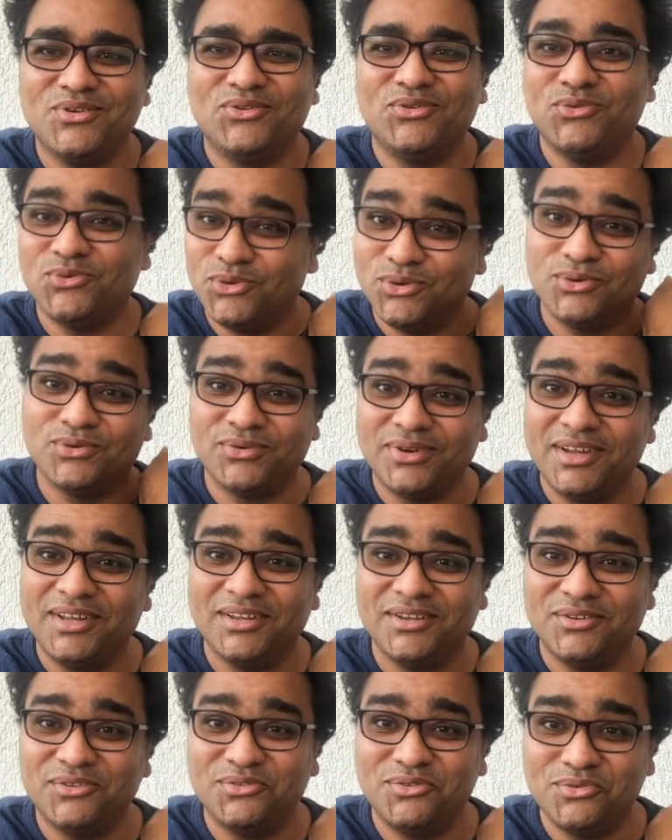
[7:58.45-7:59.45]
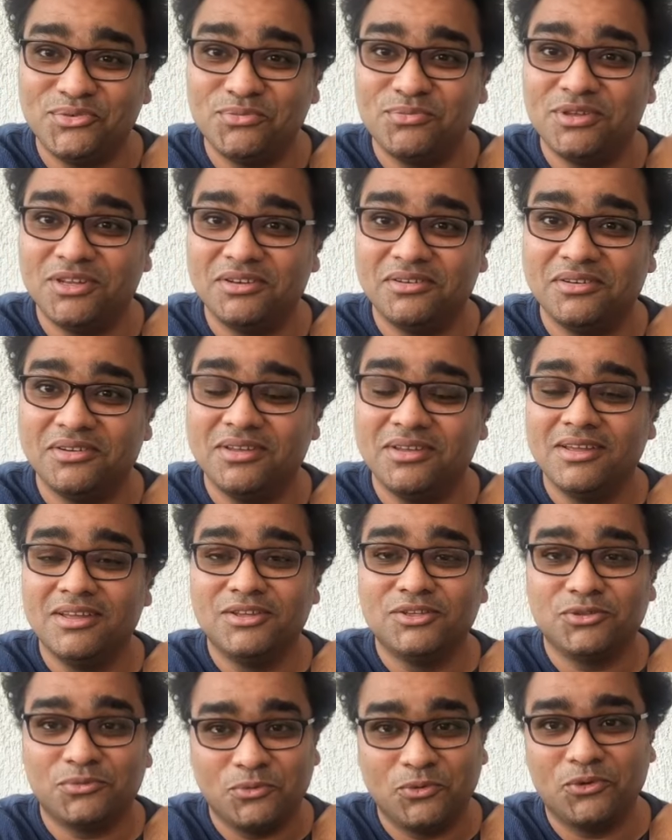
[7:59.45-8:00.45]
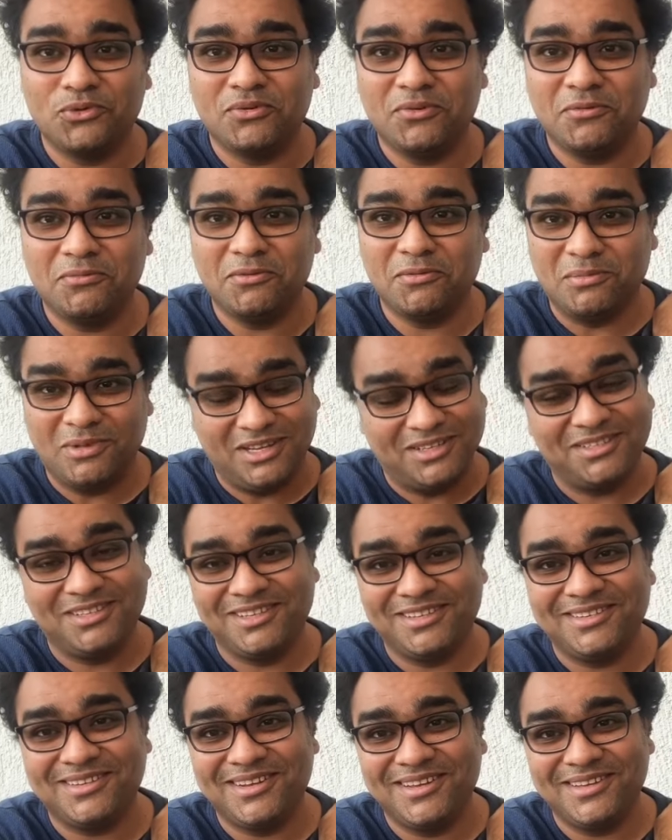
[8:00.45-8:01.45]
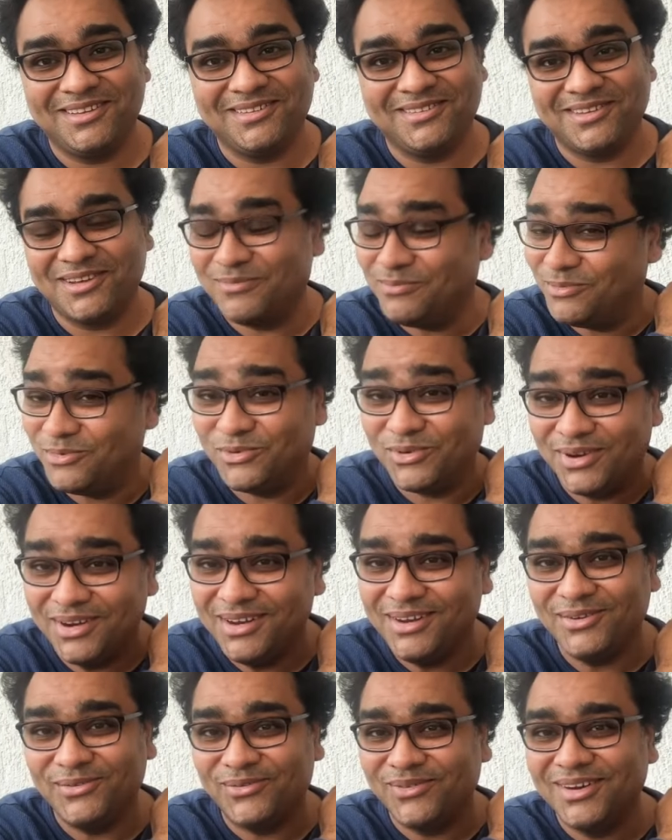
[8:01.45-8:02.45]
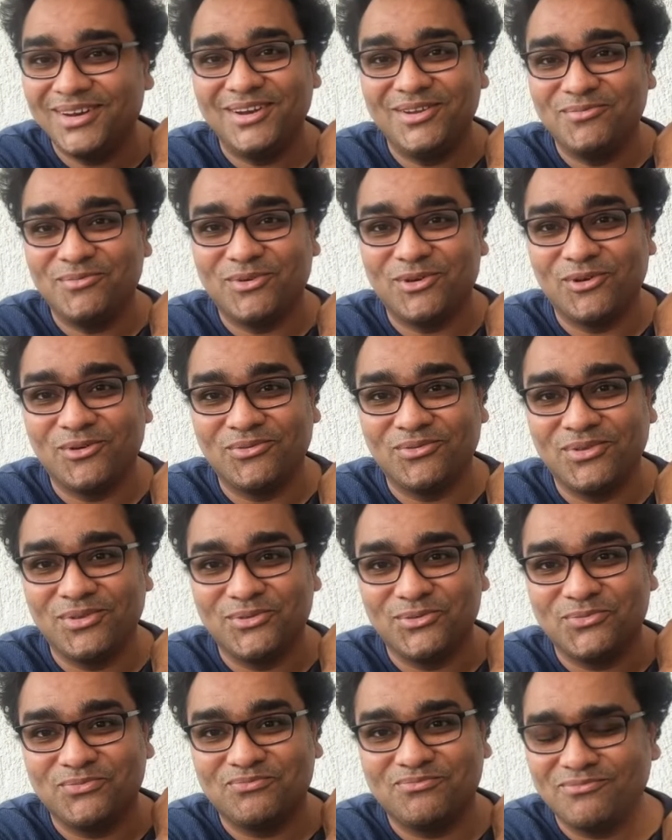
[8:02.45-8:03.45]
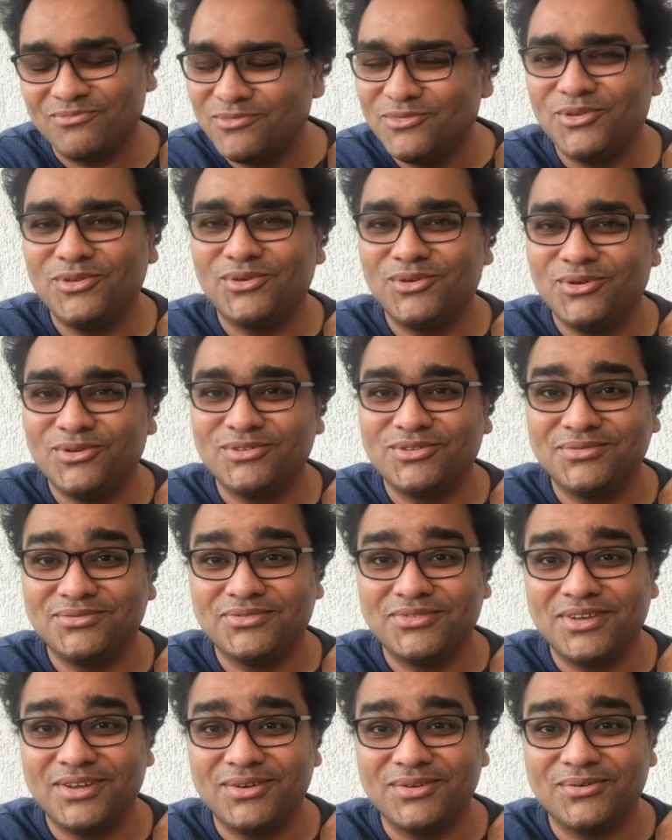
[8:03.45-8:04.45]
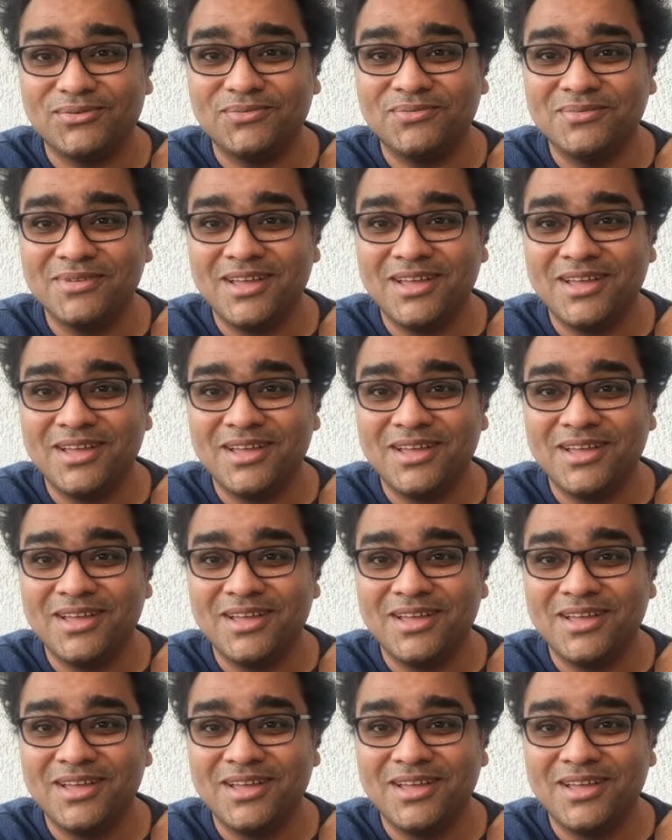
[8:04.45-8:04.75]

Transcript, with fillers: you are great you've been smoke free from last six days i'm really really proud of you you're an awesome fellow